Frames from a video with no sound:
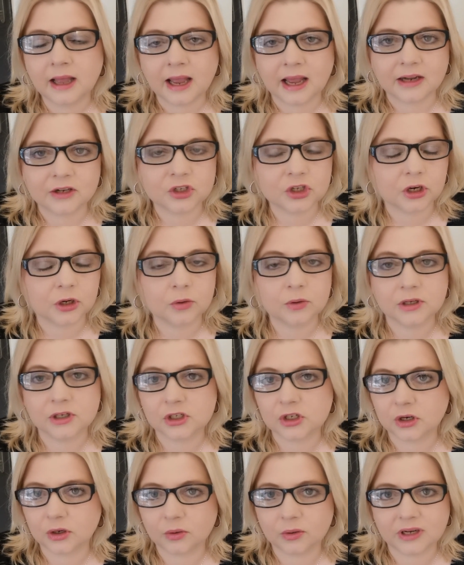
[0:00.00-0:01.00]
And
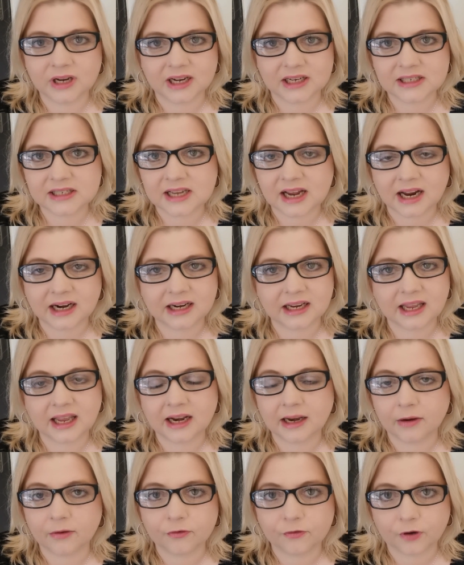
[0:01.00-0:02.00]
slowly, I started
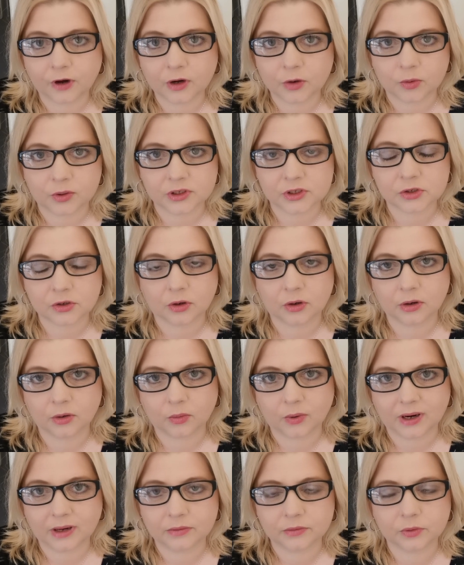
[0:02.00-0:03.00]
getting followers all
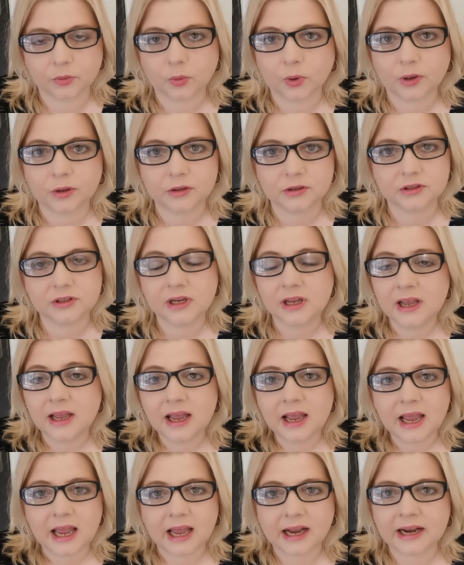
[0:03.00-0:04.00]
around the world.
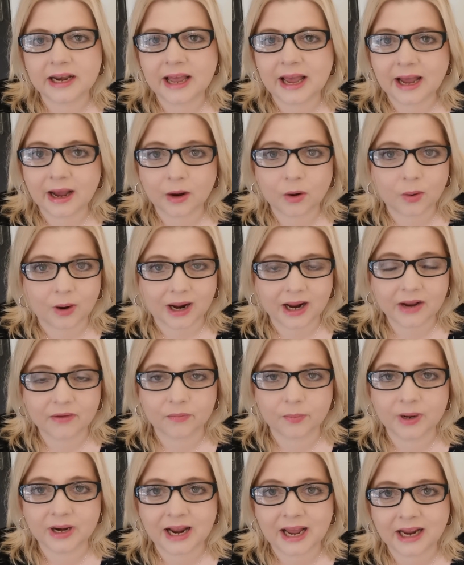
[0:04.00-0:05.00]
And now I
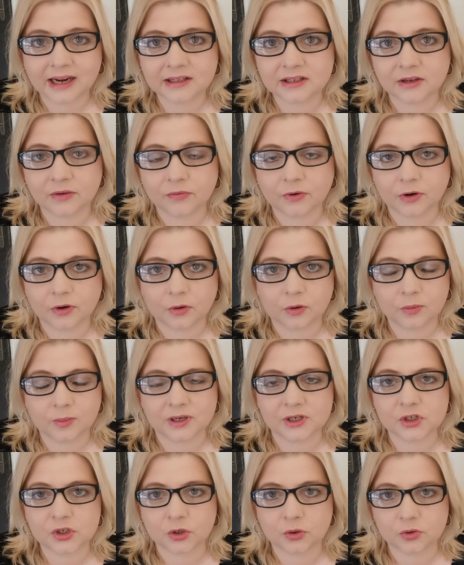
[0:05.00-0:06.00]
have been active on all
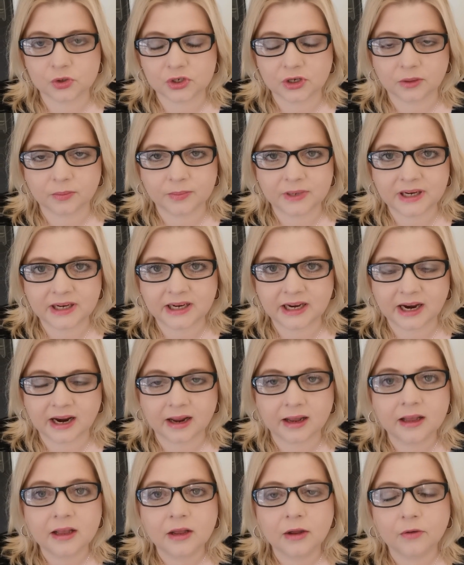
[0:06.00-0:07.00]
my social
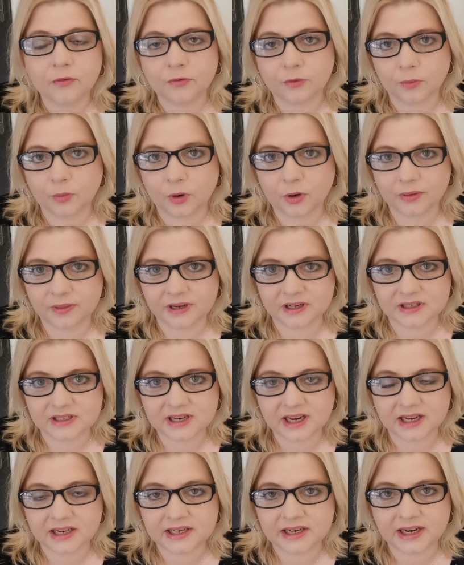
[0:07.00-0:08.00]
media for more than
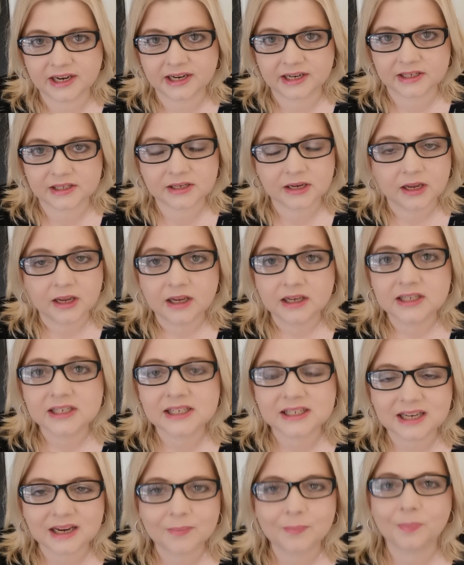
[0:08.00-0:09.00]
10 years,
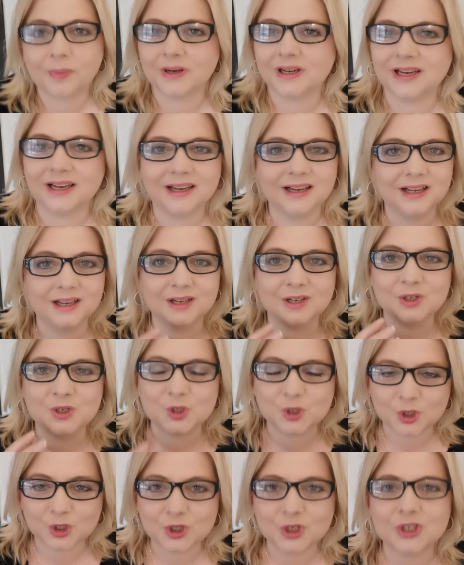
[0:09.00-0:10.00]
simply
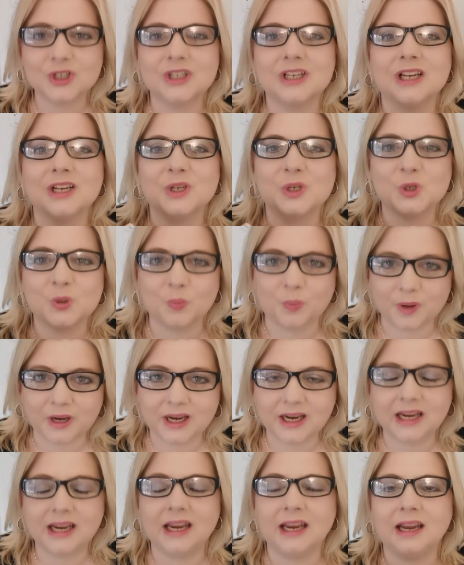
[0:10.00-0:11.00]
just
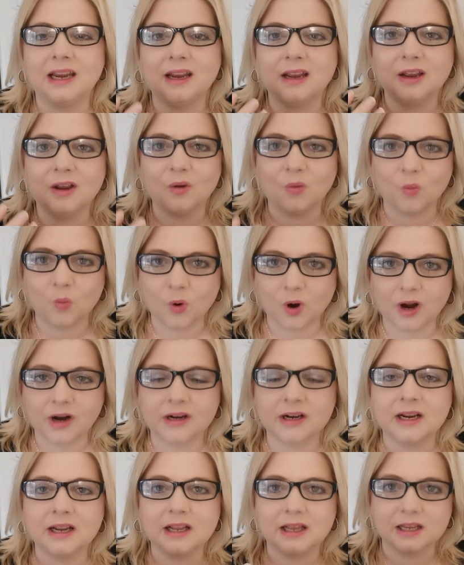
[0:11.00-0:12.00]
speaking
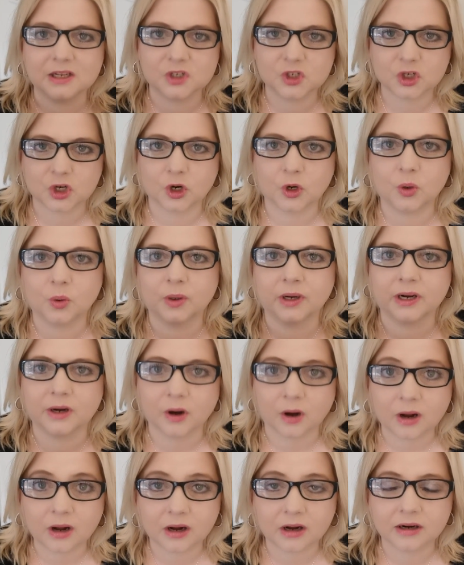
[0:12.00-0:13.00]
what is going
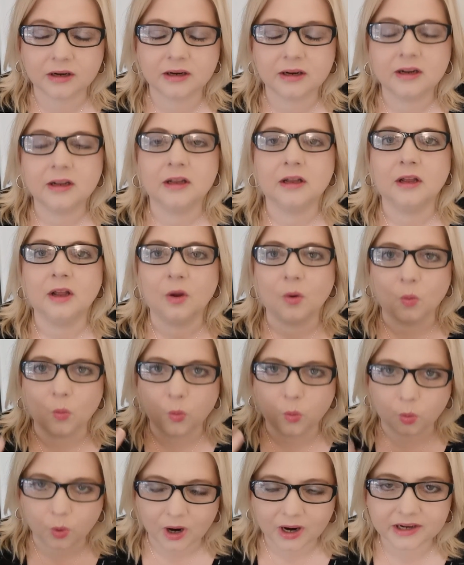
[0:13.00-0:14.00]
on,
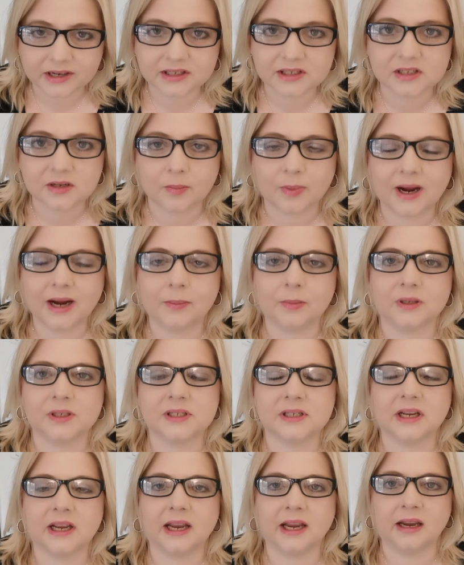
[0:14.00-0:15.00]
what is the Bible
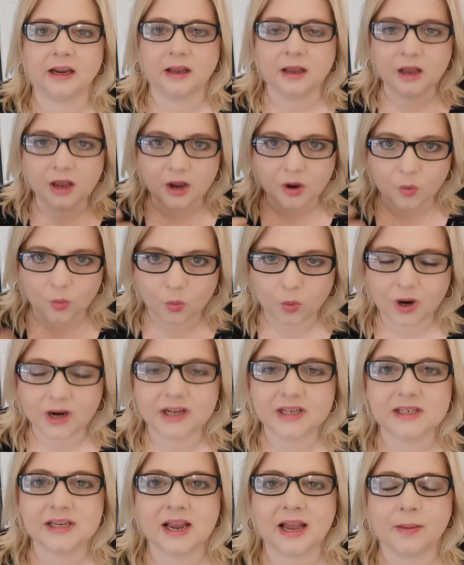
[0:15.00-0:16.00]
saying, what
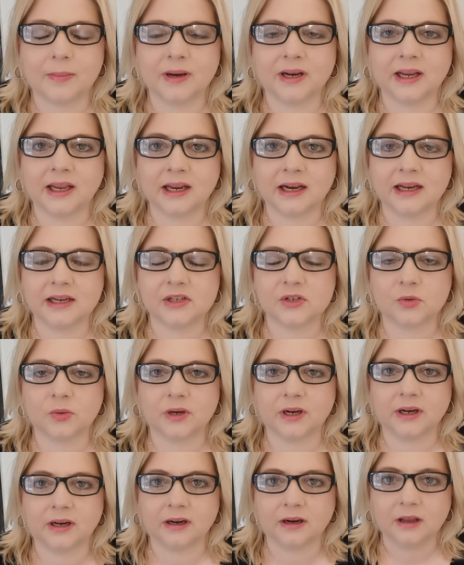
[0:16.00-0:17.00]
is happening in
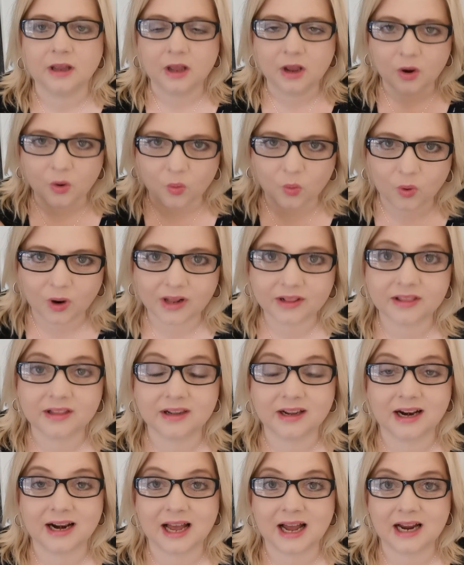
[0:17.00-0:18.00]
Israel, what are
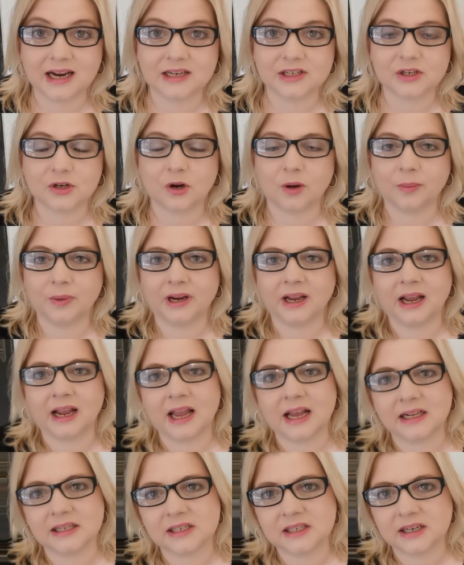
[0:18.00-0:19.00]
the lies coming
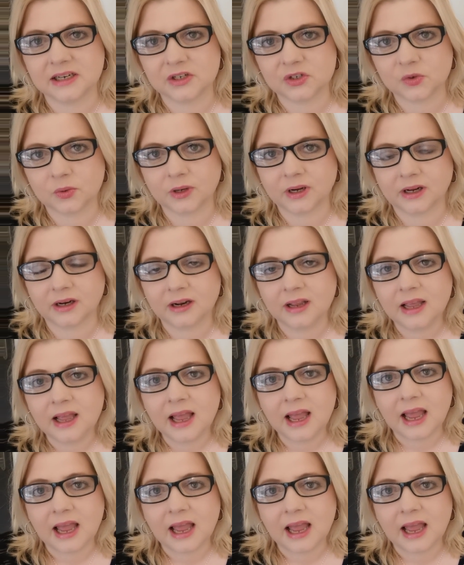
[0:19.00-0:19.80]
against Israel.